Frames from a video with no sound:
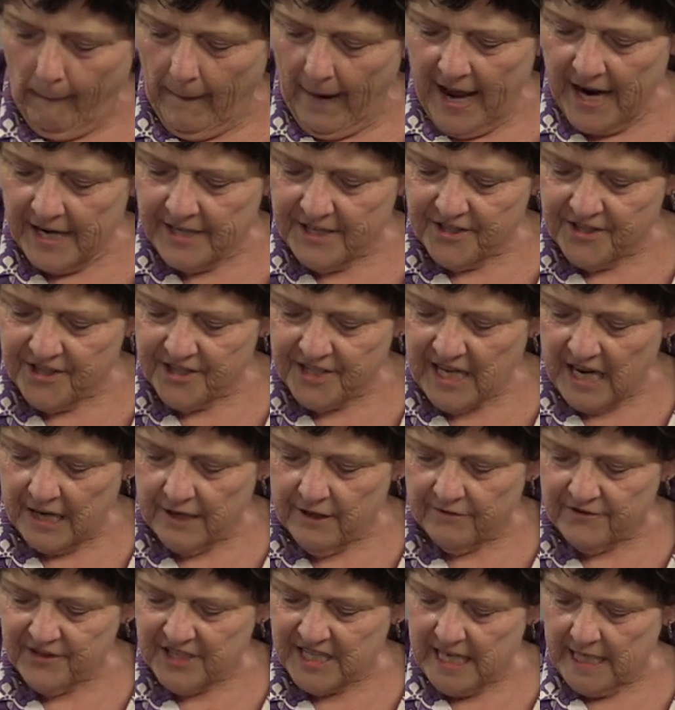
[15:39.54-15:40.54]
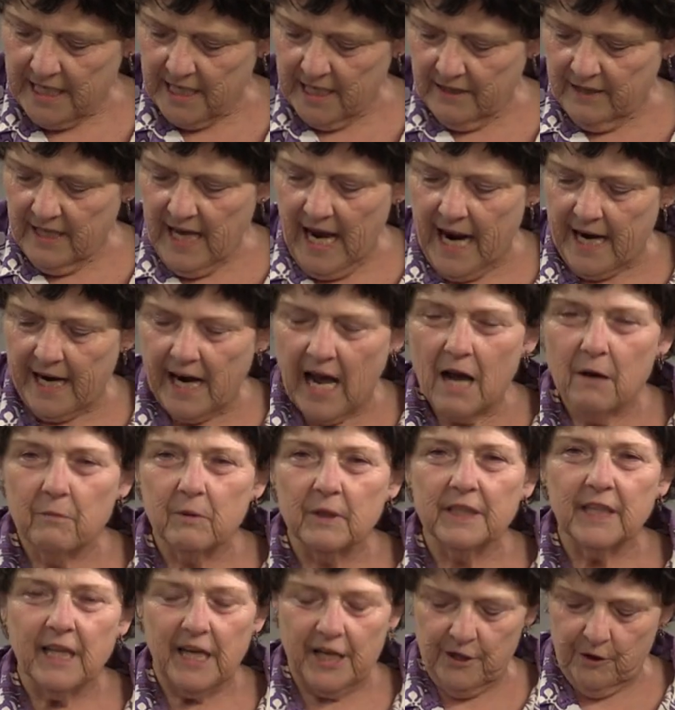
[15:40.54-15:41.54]
And instead of singing that, I
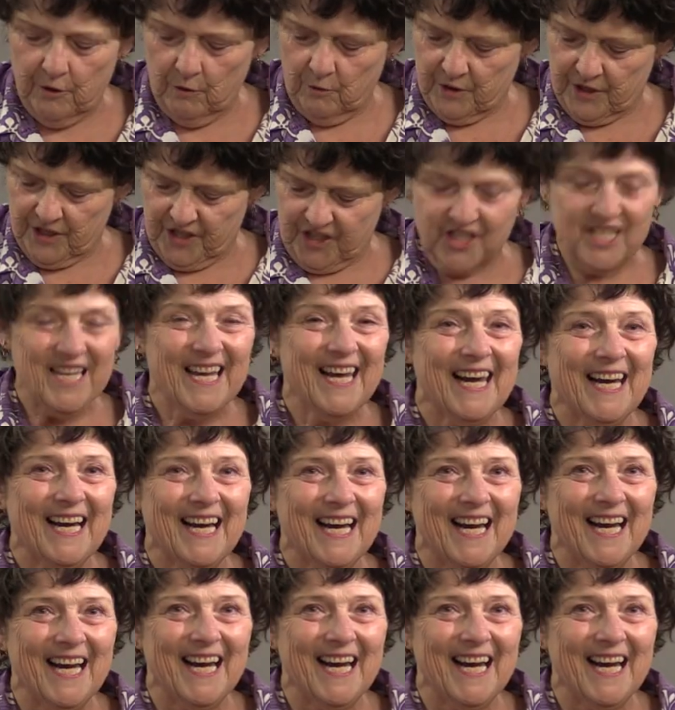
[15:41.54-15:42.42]
would like you to sing